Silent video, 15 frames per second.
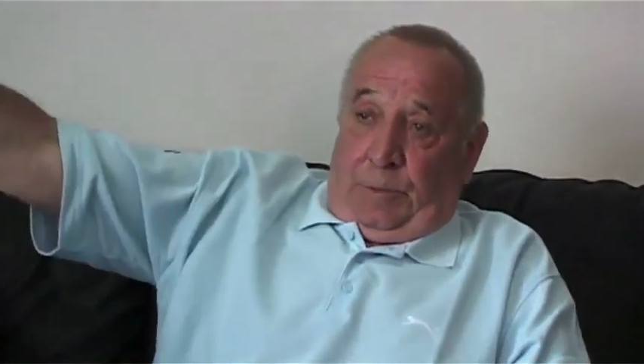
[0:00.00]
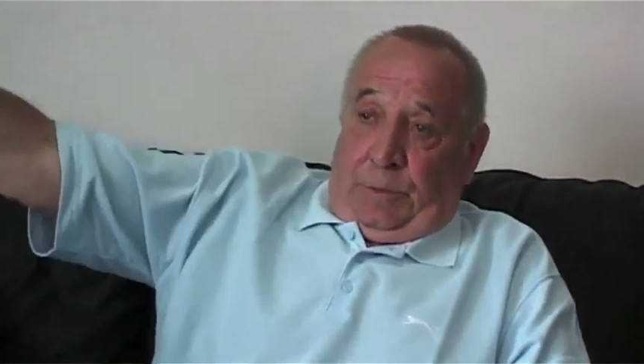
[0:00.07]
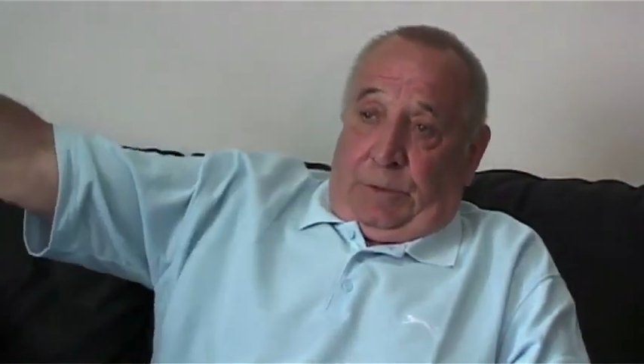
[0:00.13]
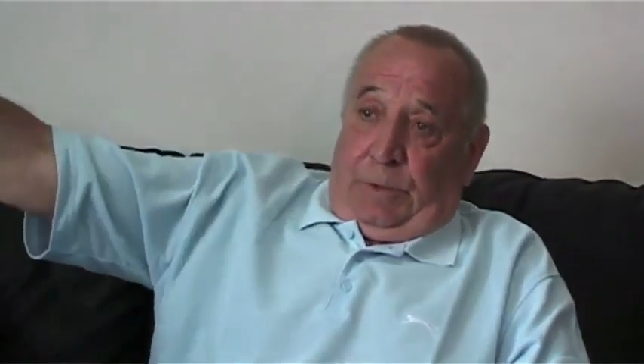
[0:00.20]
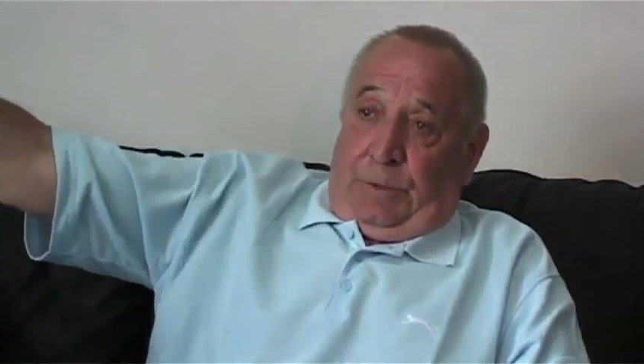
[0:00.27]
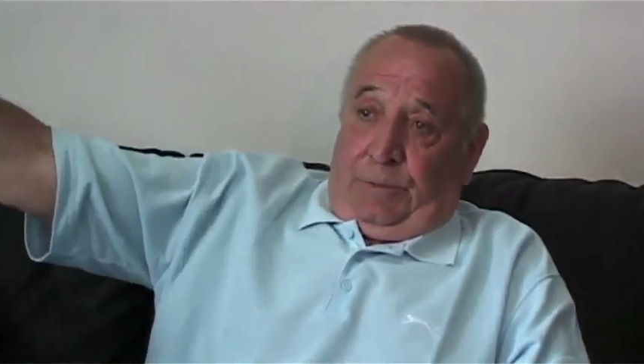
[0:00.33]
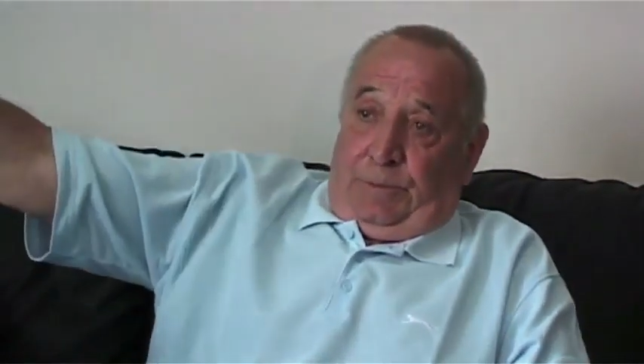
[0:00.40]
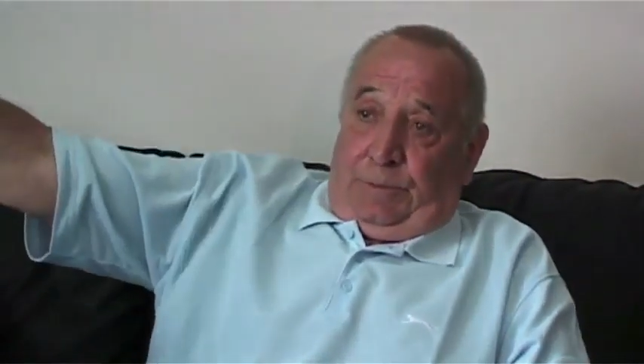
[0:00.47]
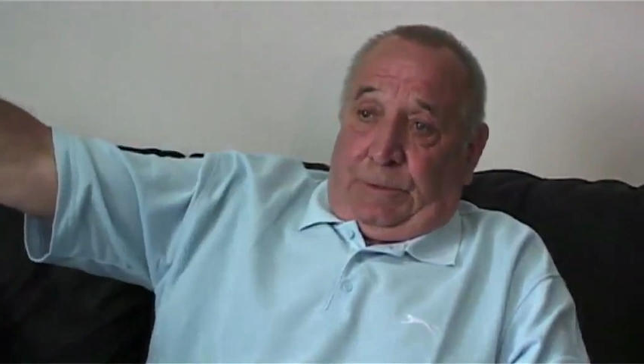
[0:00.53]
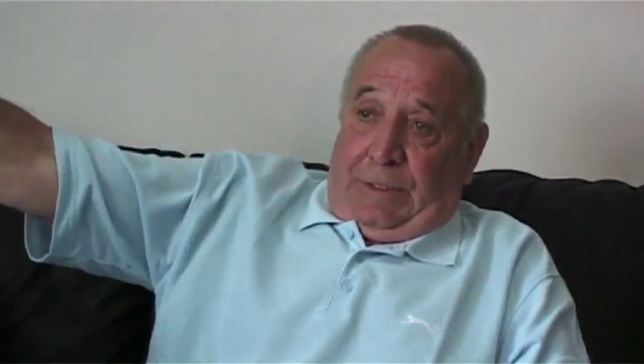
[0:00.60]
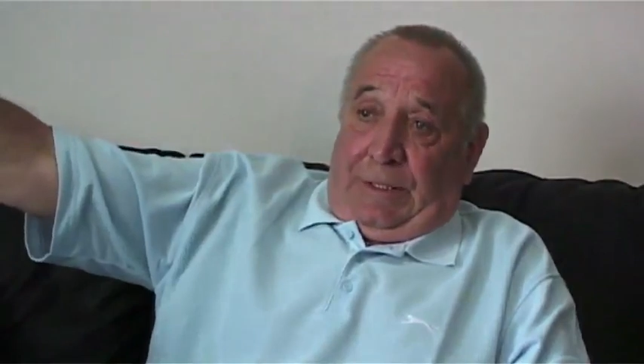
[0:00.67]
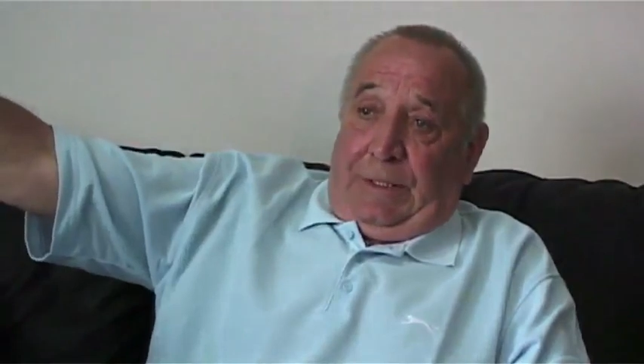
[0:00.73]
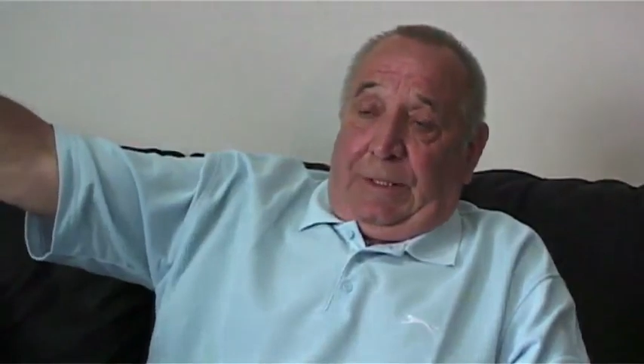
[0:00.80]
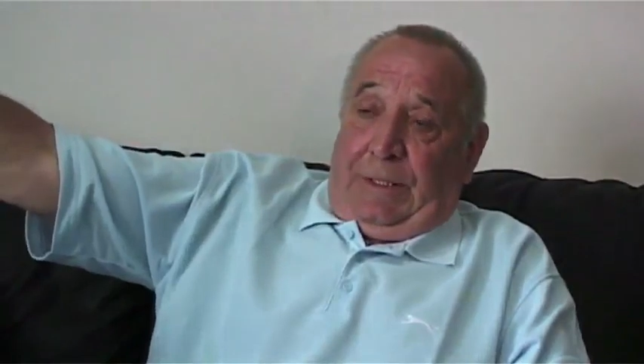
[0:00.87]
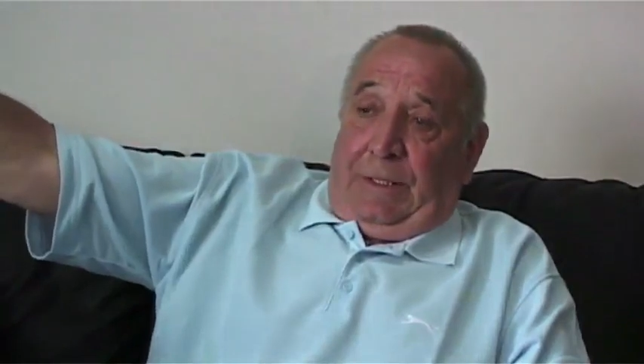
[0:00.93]
at the
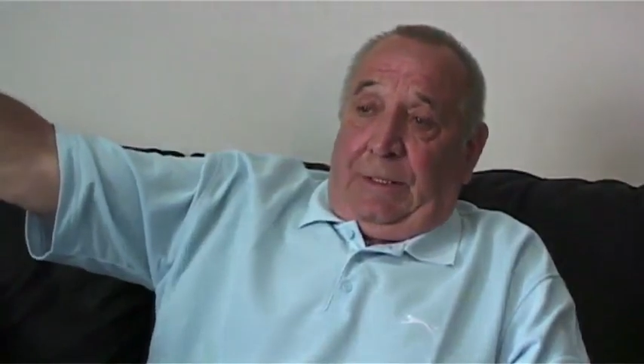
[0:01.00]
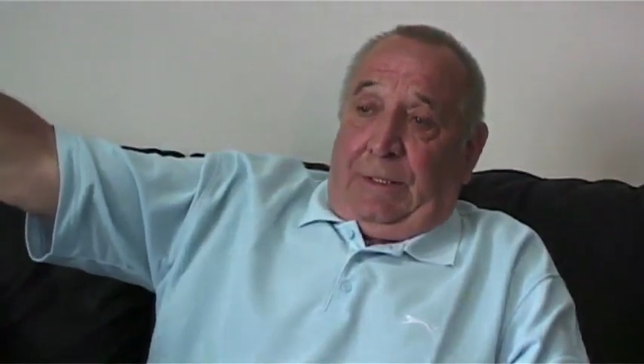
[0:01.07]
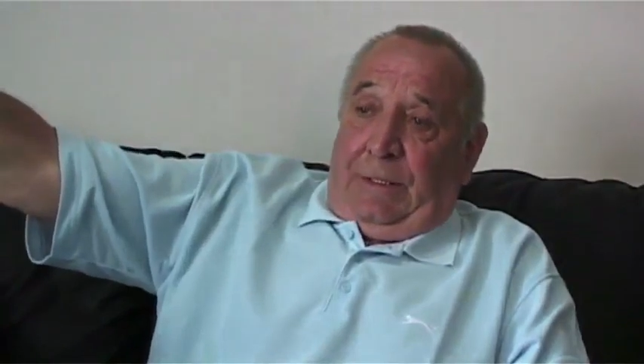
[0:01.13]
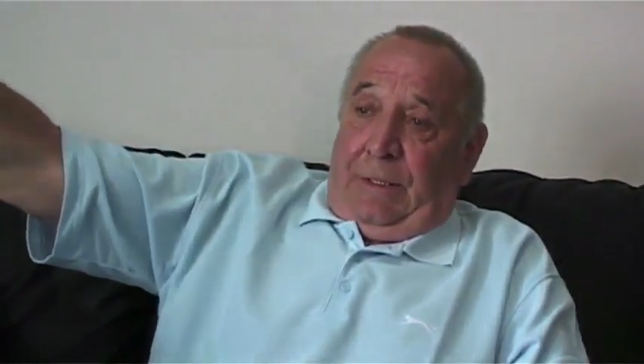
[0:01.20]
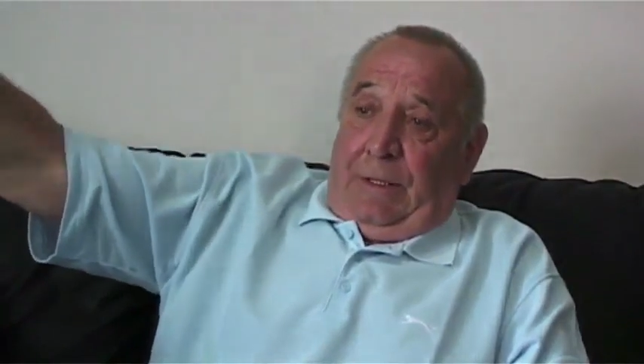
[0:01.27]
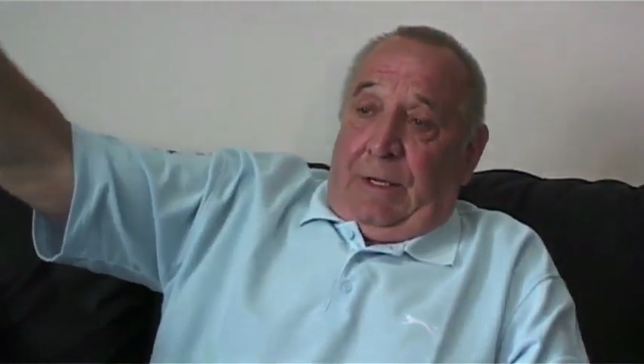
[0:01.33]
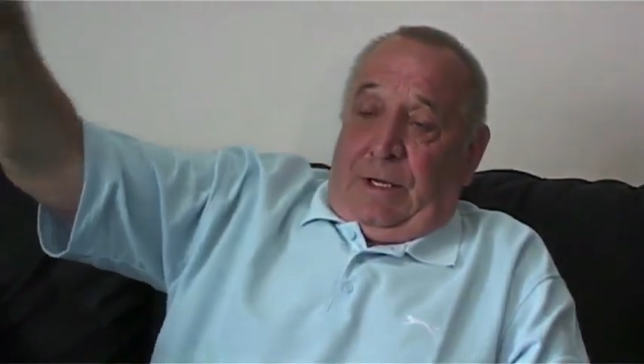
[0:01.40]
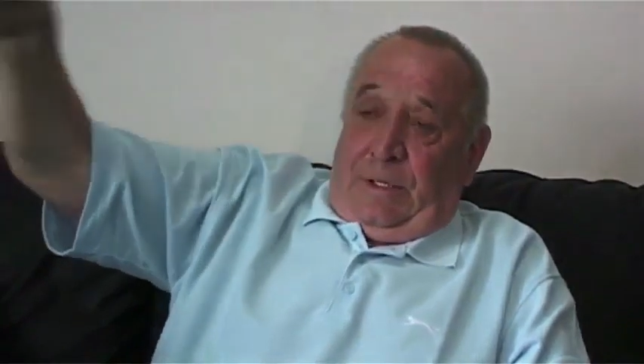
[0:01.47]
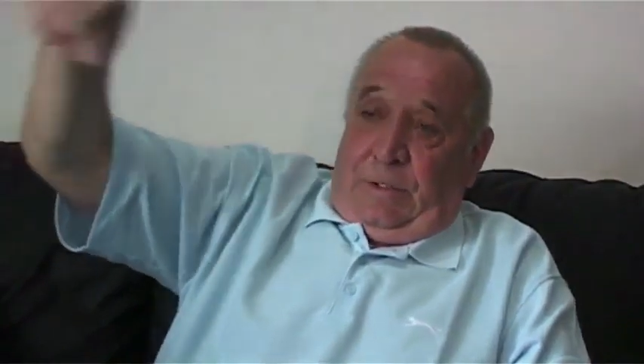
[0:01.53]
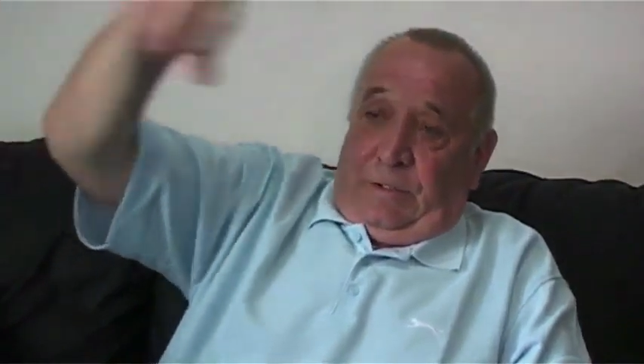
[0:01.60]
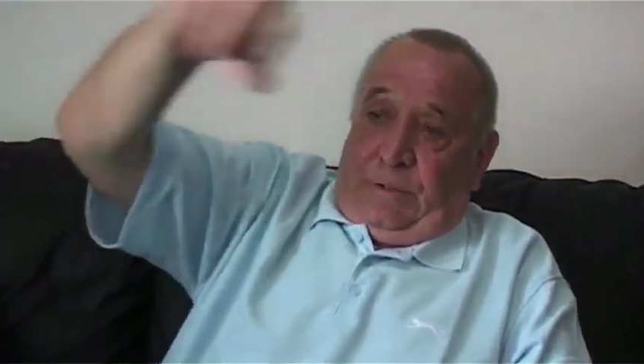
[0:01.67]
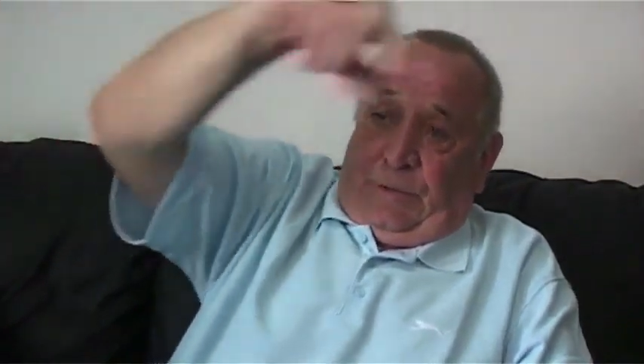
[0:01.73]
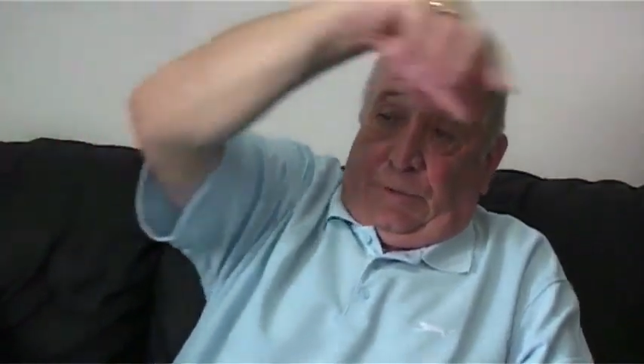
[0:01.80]
tailgate, I used to